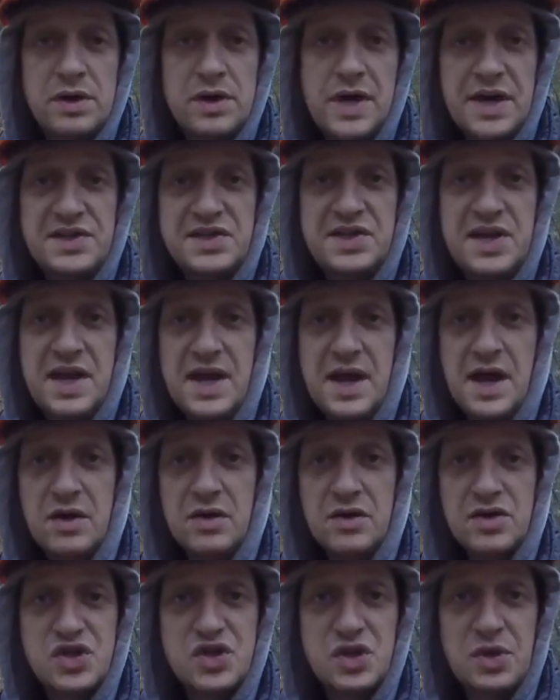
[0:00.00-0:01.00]
yesterday I
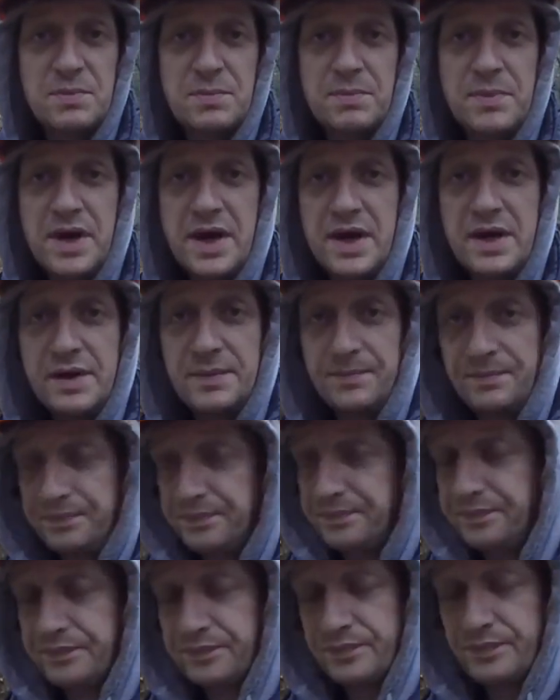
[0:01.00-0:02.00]
got some
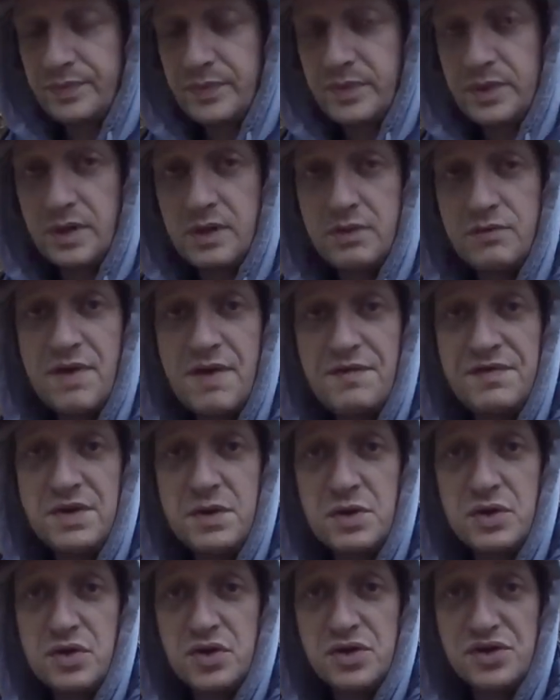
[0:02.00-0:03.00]

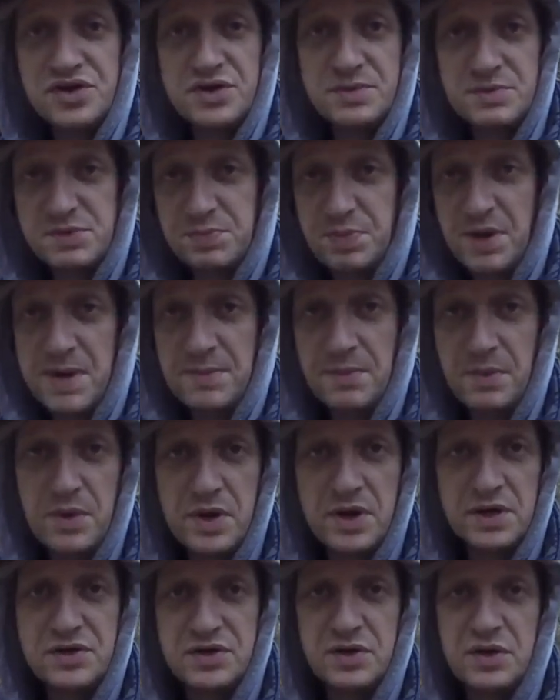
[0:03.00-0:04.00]
revenue and customs
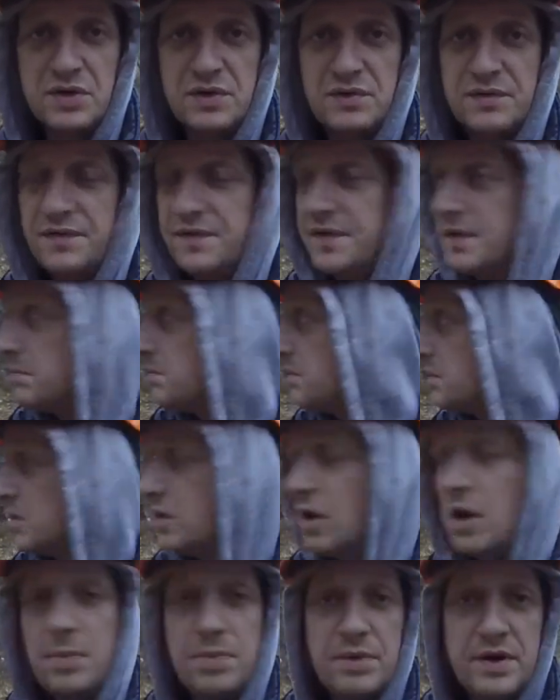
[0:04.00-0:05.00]
paperwork done for
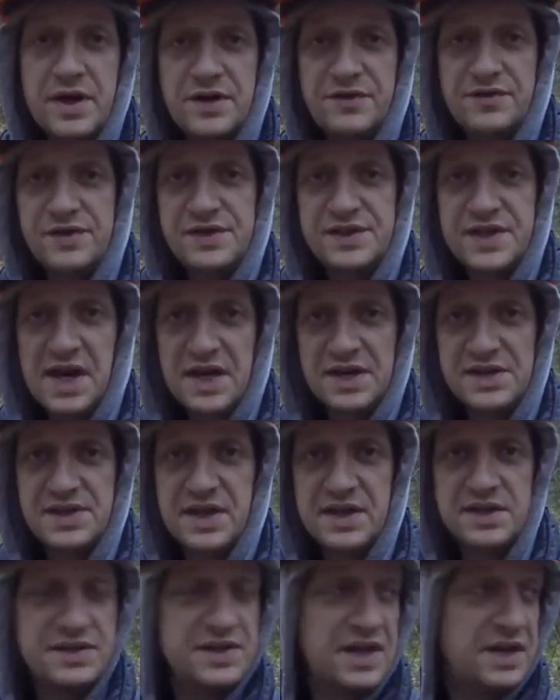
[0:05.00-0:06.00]
corporation tax,
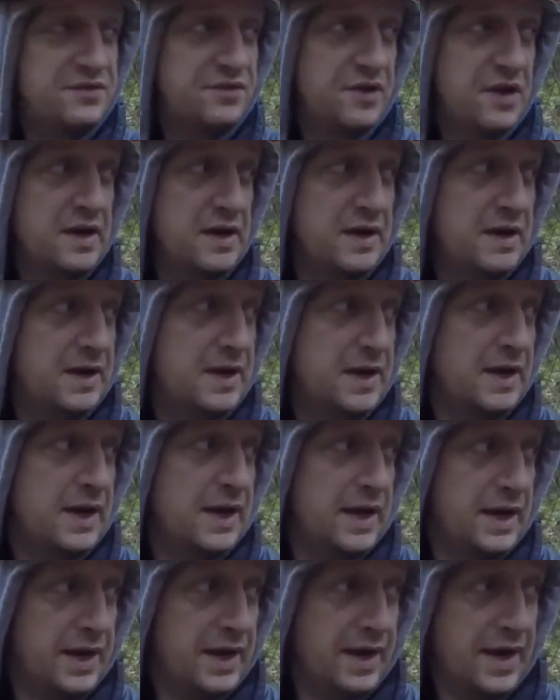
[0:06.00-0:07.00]
etc.
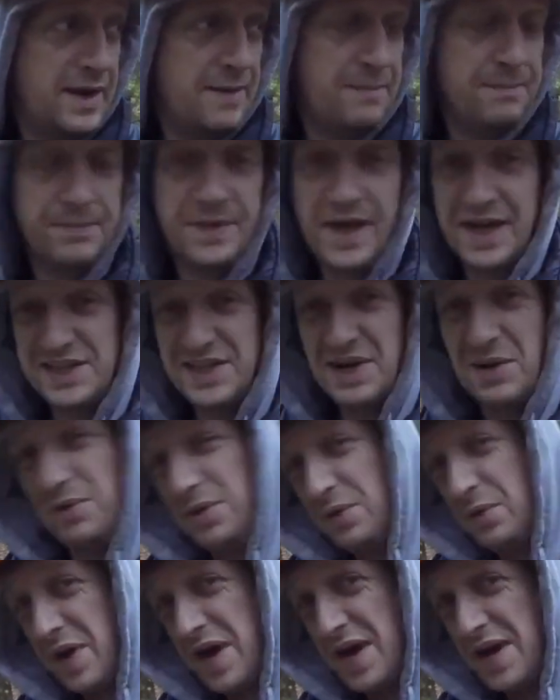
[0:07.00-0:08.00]
That's out
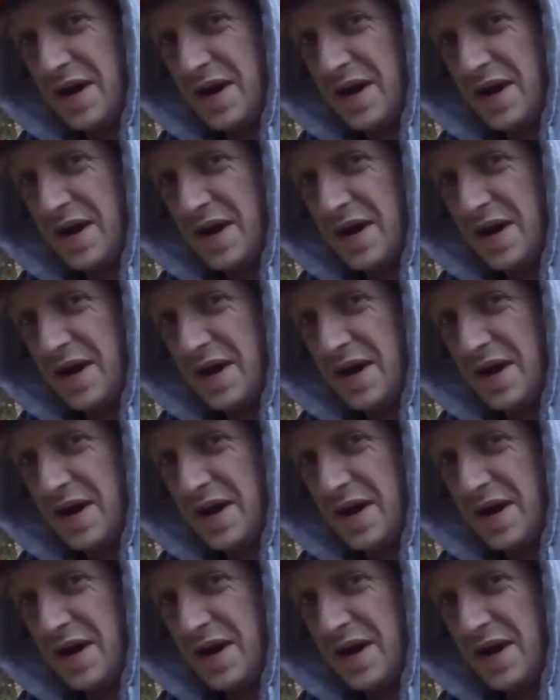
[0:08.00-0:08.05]
of the way